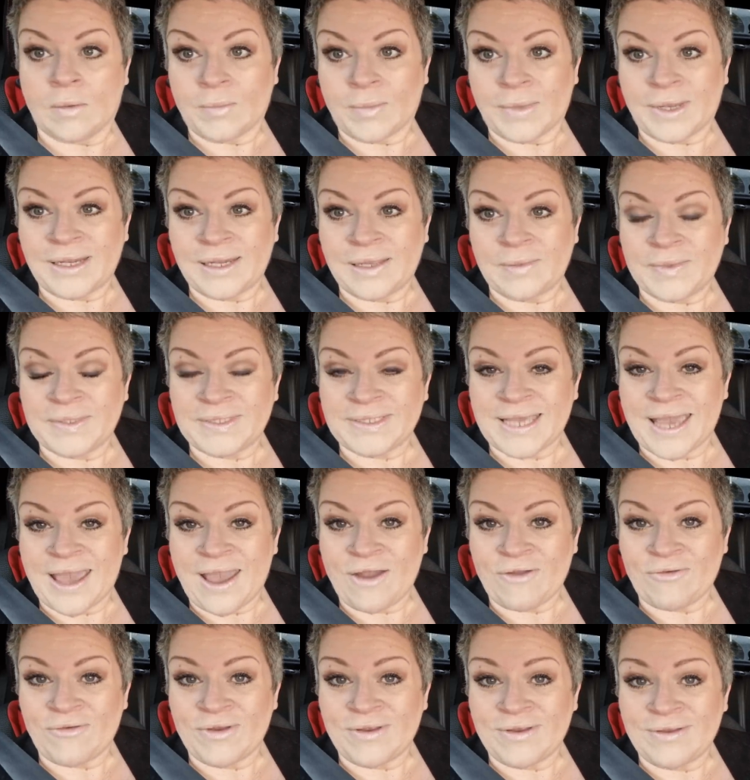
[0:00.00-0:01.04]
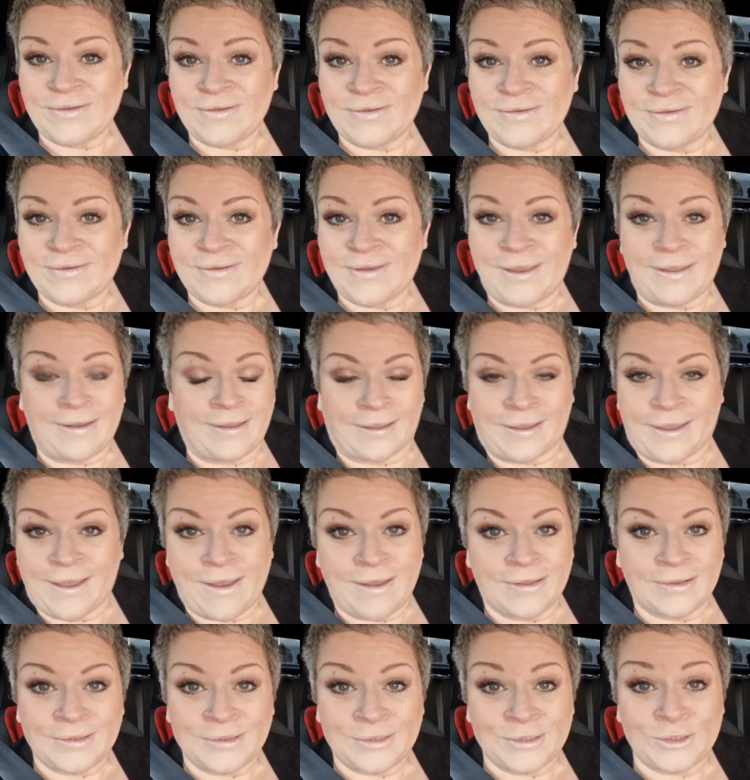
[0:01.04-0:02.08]
My name is Karen, and I
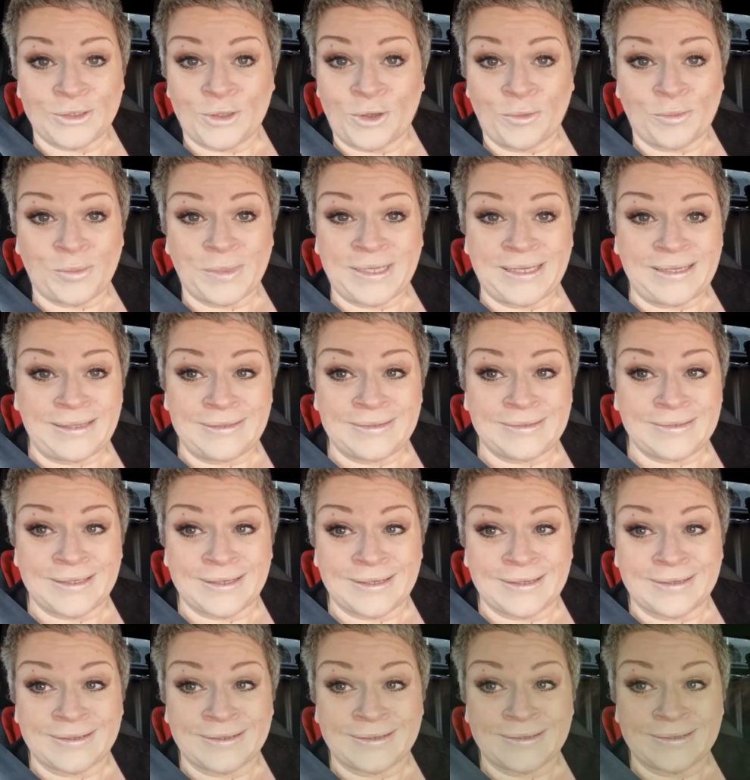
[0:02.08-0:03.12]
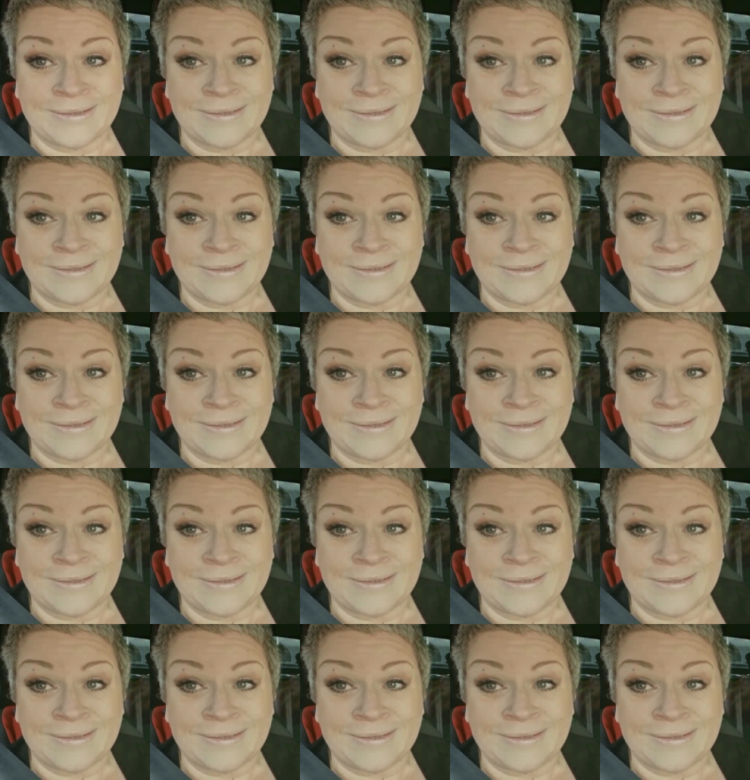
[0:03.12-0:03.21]
can't stop eating.